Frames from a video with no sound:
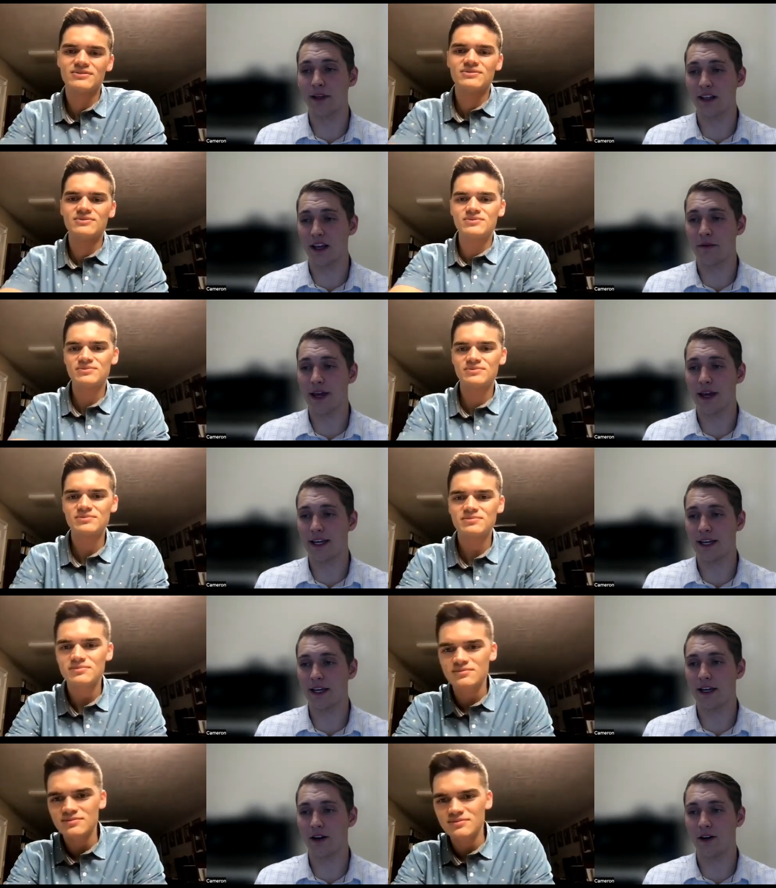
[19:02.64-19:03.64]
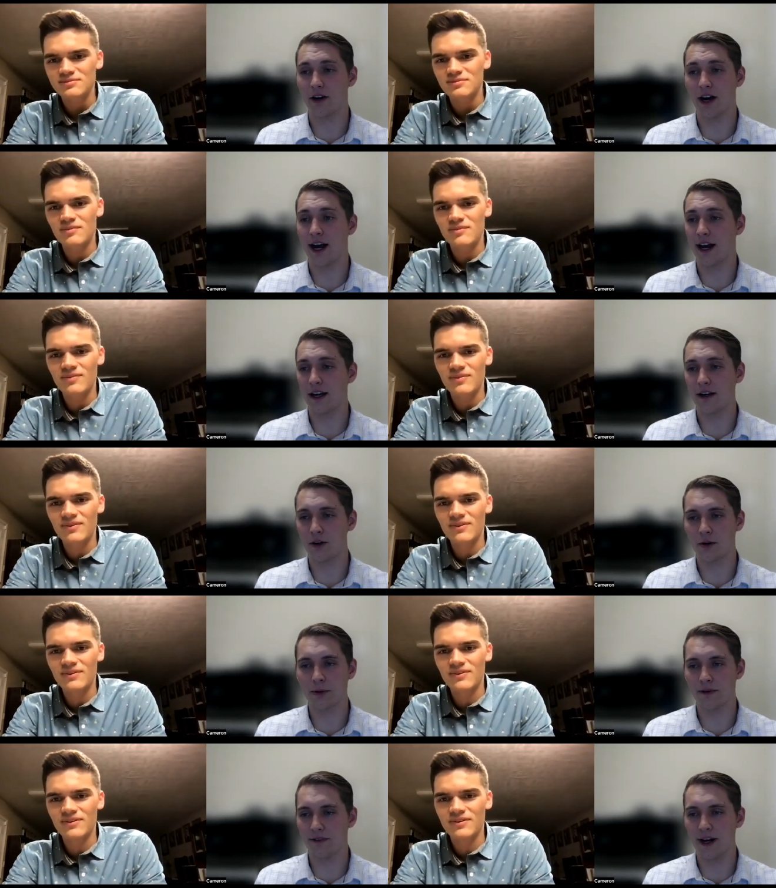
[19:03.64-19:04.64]
Speaker 1: like banking or high
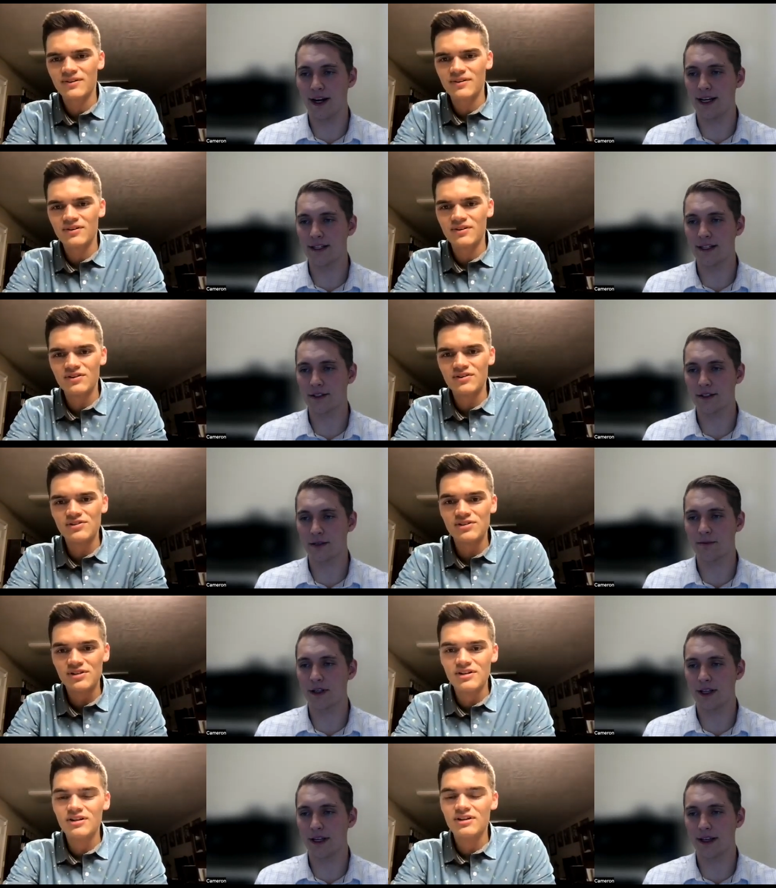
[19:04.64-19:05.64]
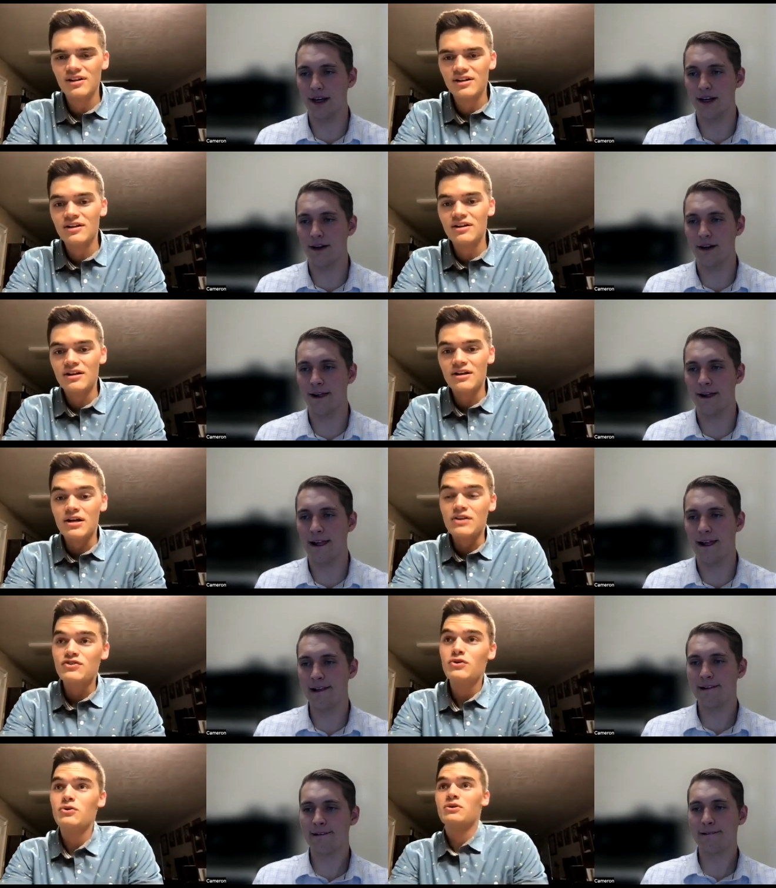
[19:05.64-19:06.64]
corporate finance or something like that?
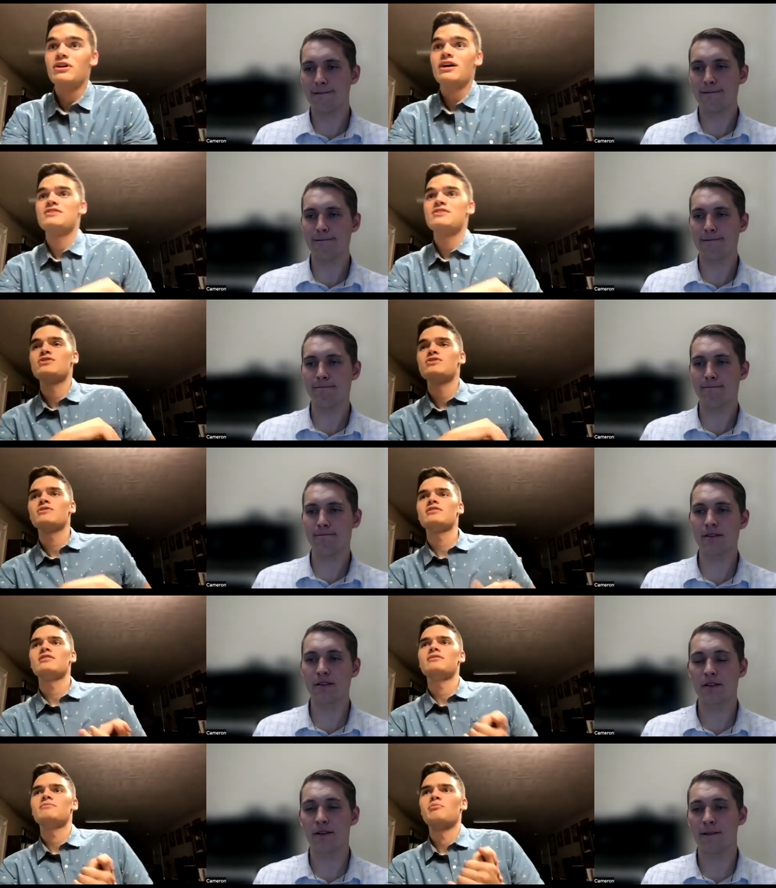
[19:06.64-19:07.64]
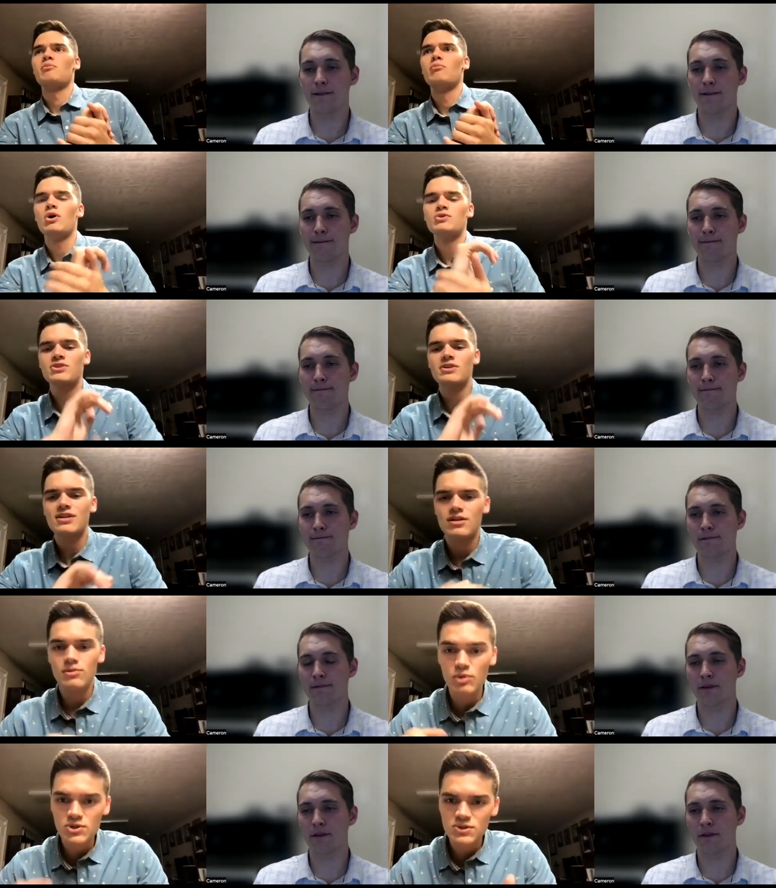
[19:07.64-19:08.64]
Speaker 2: So yeah, essentially, mostly
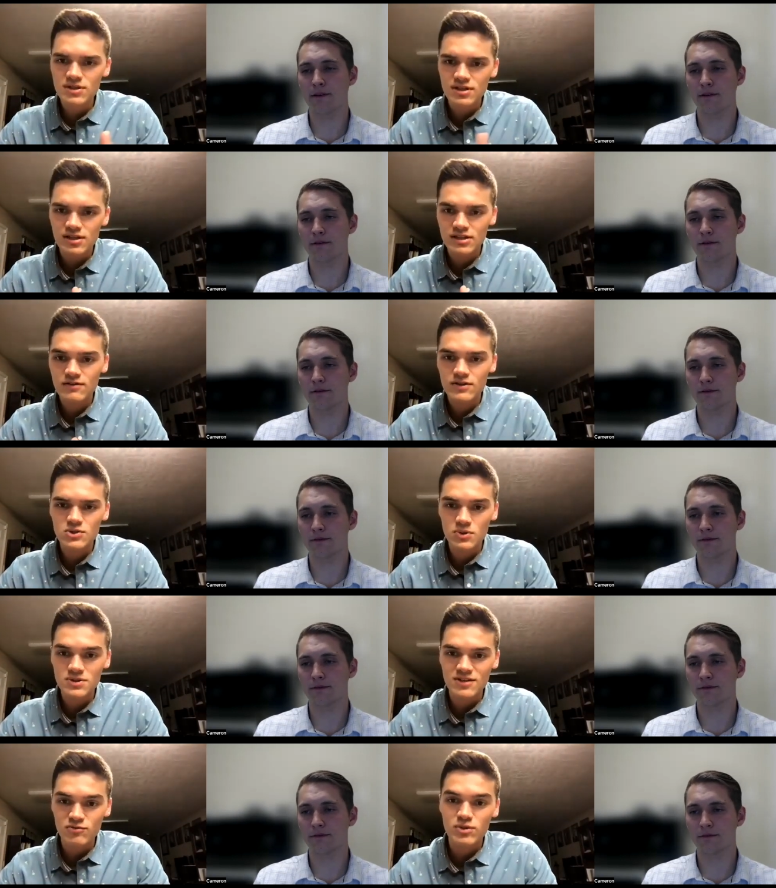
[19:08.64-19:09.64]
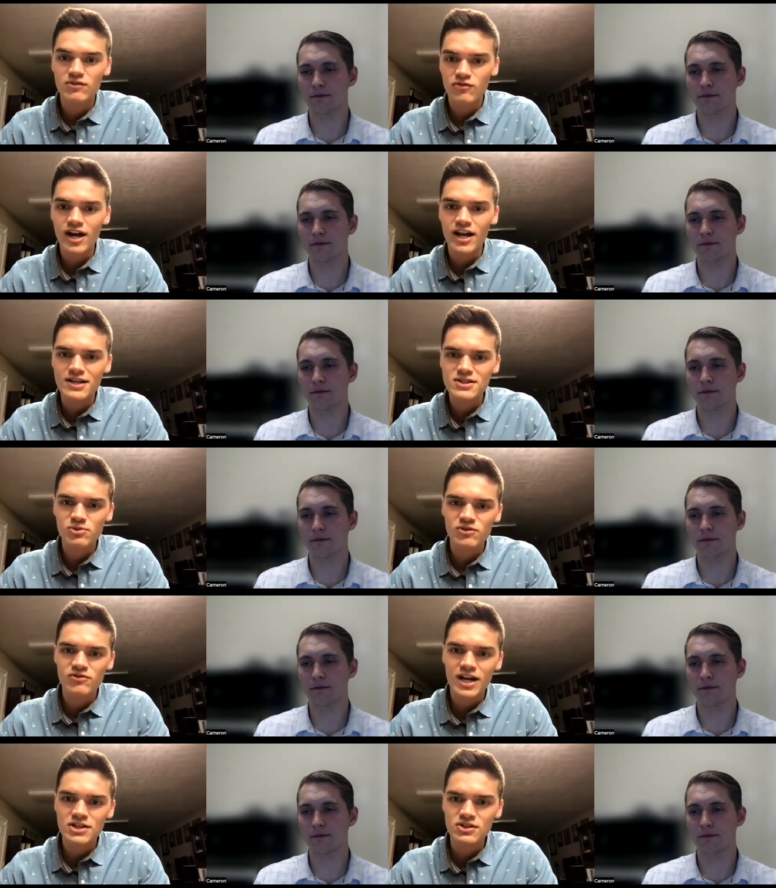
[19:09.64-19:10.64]
mostly the individuals have been finance
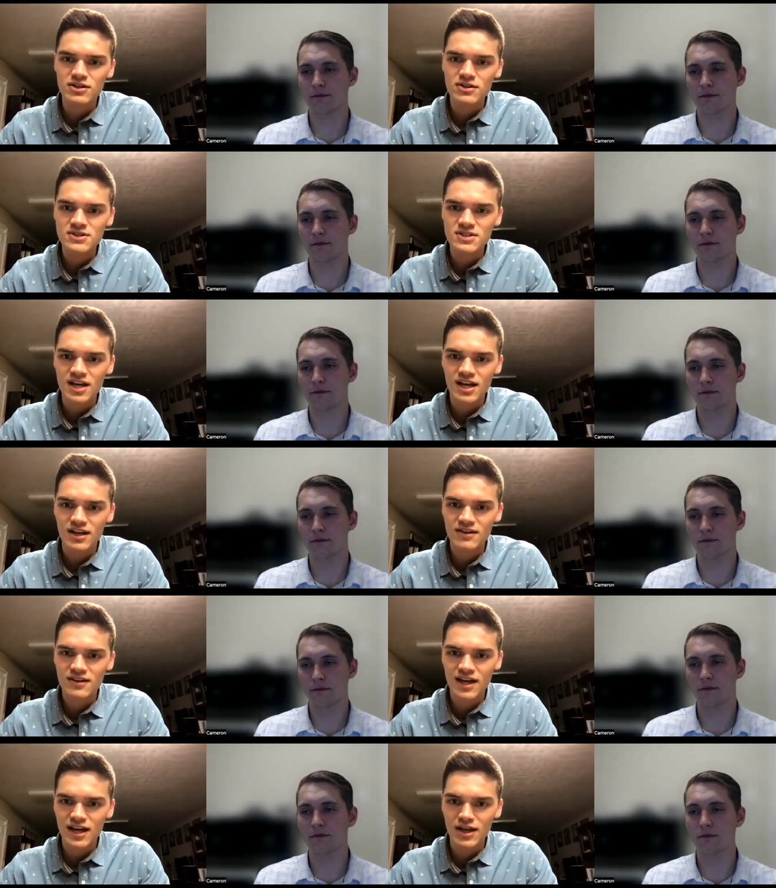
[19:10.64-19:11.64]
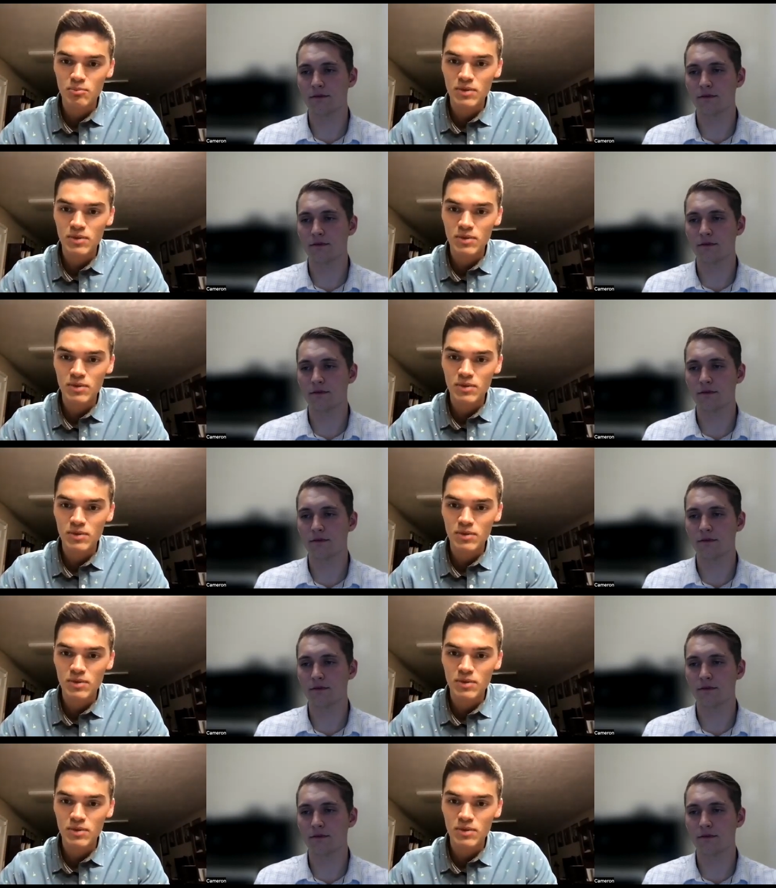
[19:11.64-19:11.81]
professionals and and